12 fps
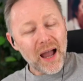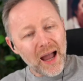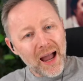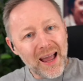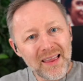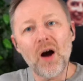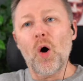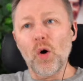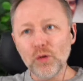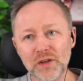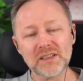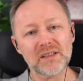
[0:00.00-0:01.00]
And
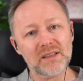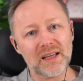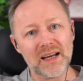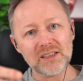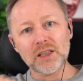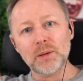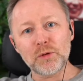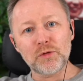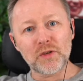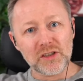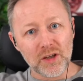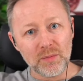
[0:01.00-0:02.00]
obviously that's coming
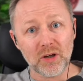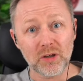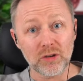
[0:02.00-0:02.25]
from some cunt